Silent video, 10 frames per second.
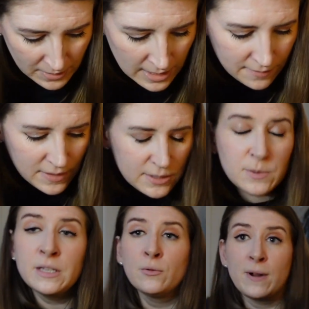and this
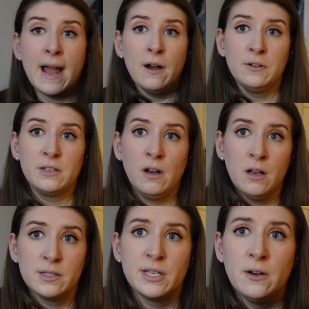was in the round
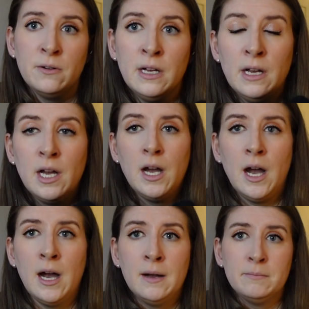also.
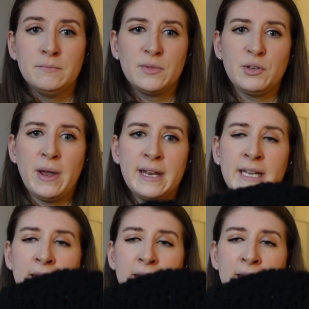So I had